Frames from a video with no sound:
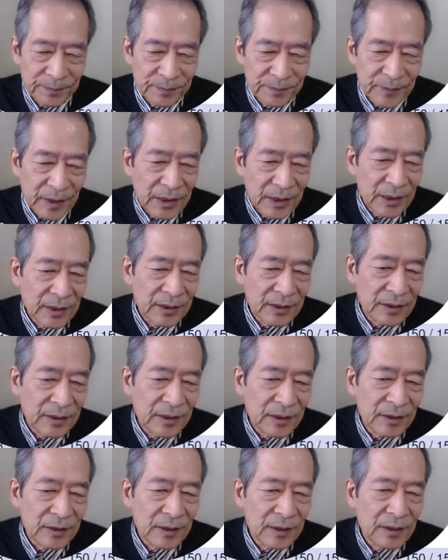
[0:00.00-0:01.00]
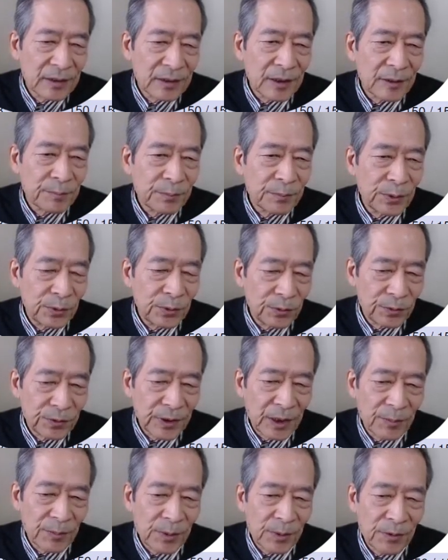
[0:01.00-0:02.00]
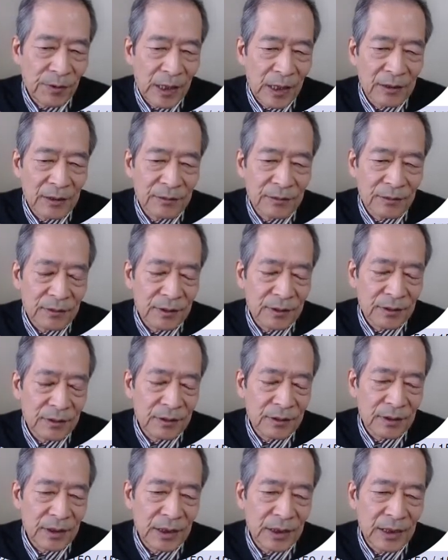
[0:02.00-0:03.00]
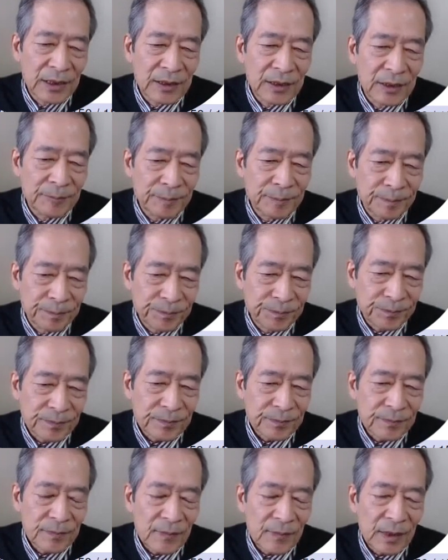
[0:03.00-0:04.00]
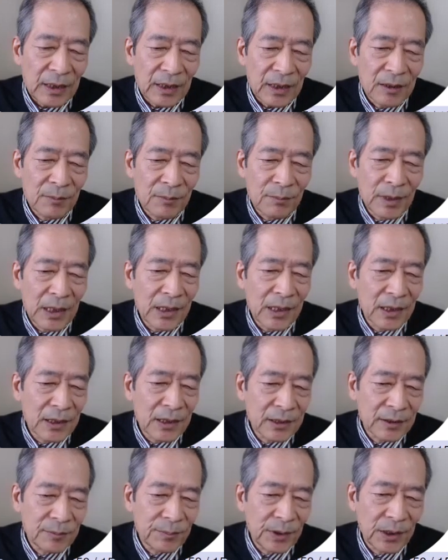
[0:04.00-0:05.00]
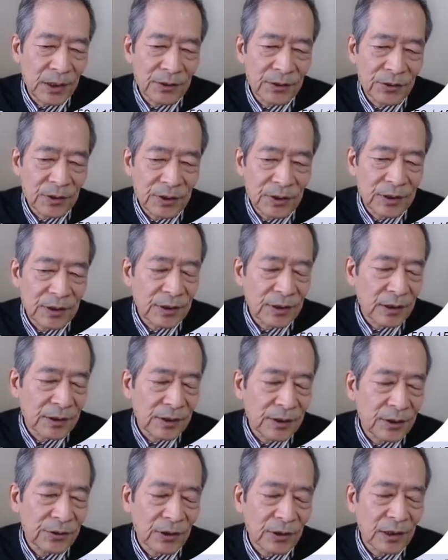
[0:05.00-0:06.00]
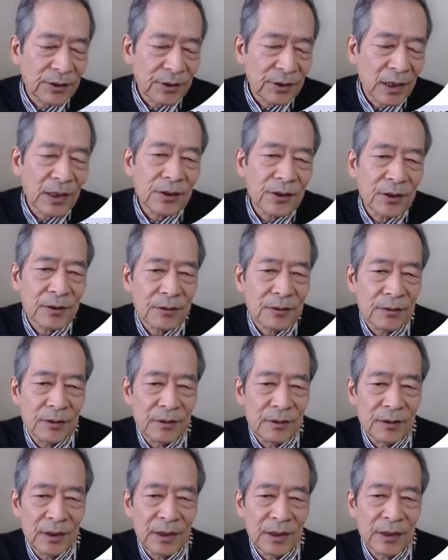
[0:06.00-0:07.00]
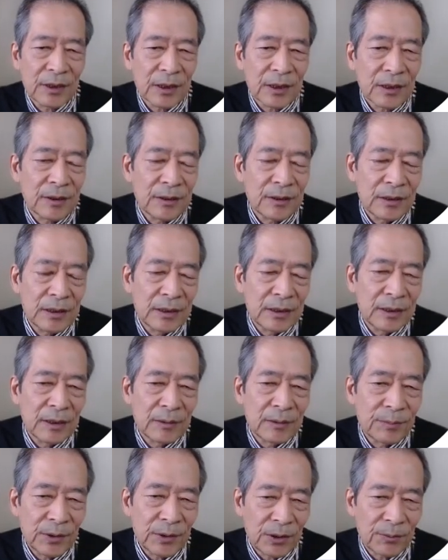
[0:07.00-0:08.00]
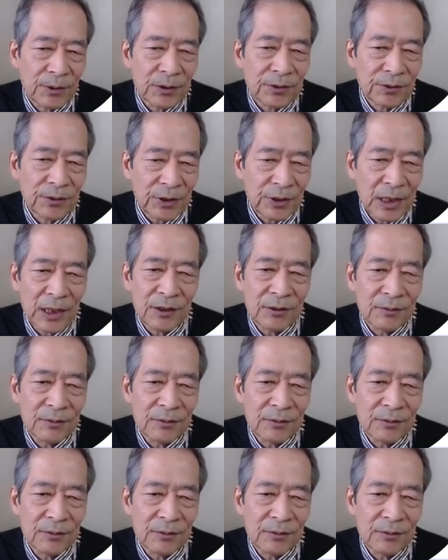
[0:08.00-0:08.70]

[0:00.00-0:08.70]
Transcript: The proof can be found in my PhD dissertation I cited in the previous slide.